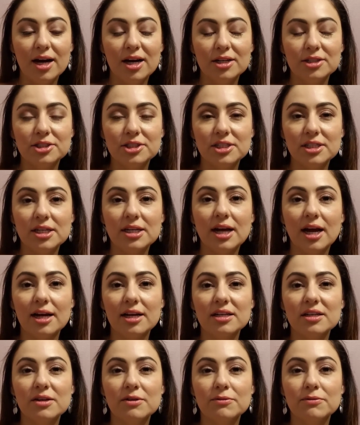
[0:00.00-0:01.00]
She
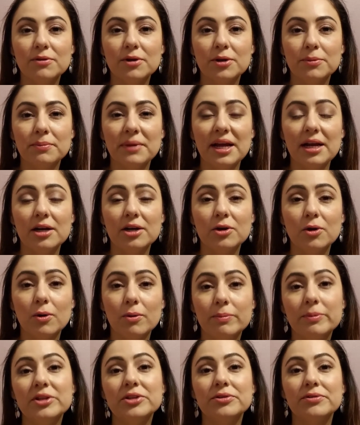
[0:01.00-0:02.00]
kind of made an
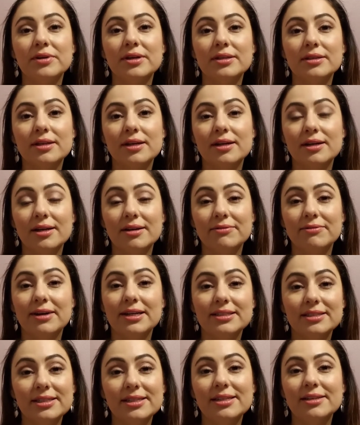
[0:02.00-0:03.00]
open thread that if
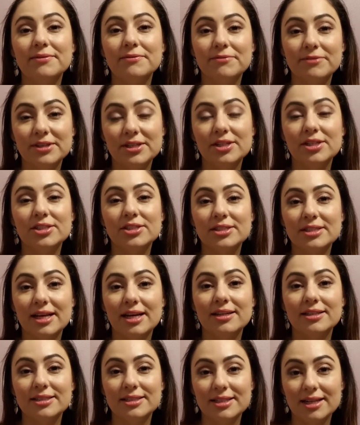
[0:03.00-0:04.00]
I didn't finish
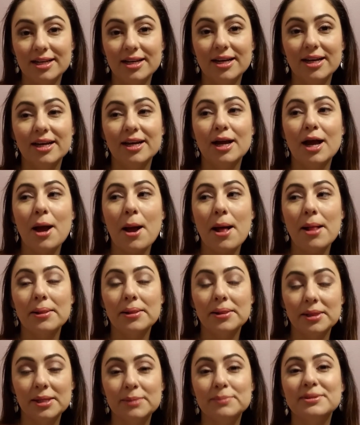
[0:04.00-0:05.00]
that dang
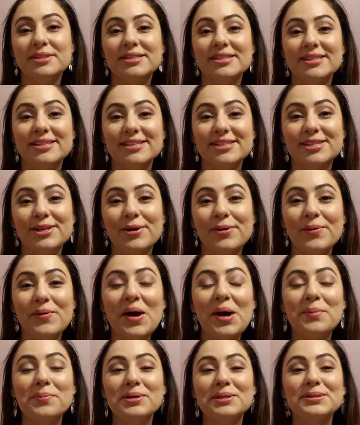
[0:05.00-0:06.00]
lipstick, so
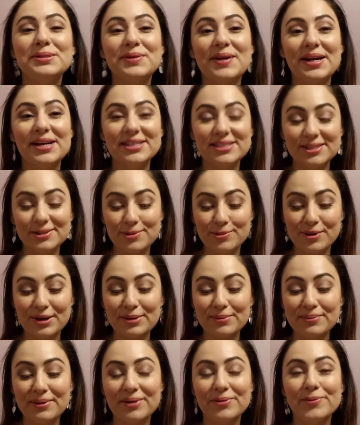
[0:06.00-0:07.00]
I've been trying to
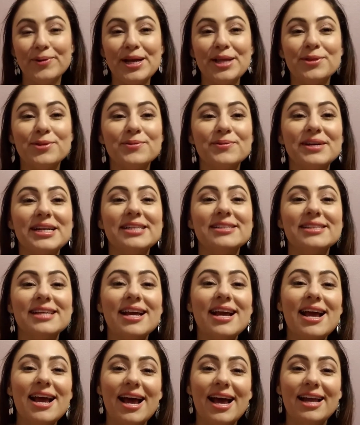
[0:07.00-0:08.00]
work my way through it,
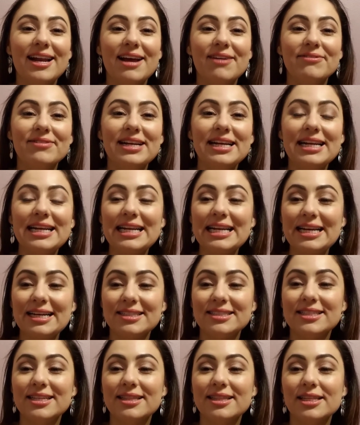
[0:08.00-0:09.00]
and I've
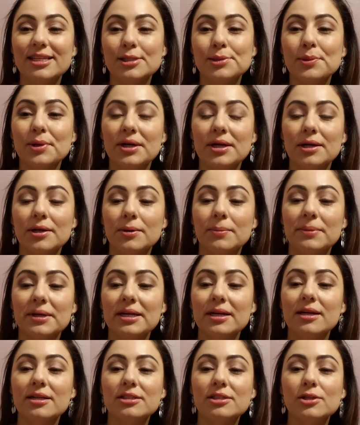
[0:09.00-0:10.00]
neglected this one a little
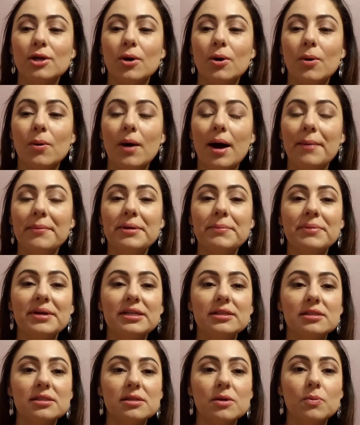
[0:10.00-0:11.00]
bit. So I mean, but
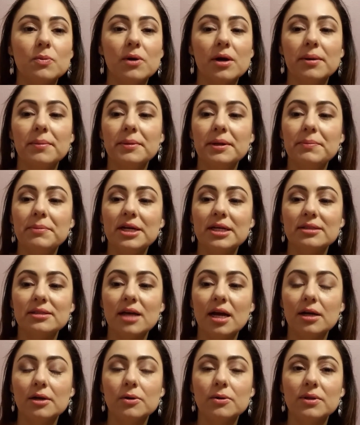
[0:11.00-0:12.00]
it doesn't worry me, because
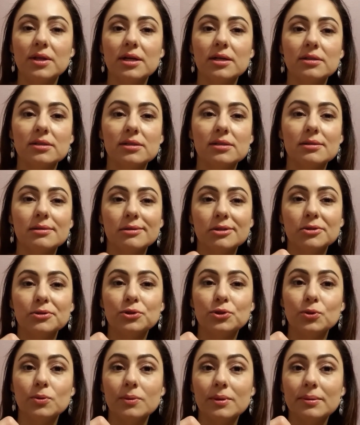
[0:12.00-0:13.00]
I know that it's still
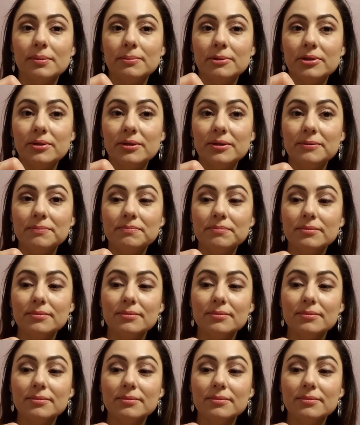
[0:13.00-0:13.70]
doable.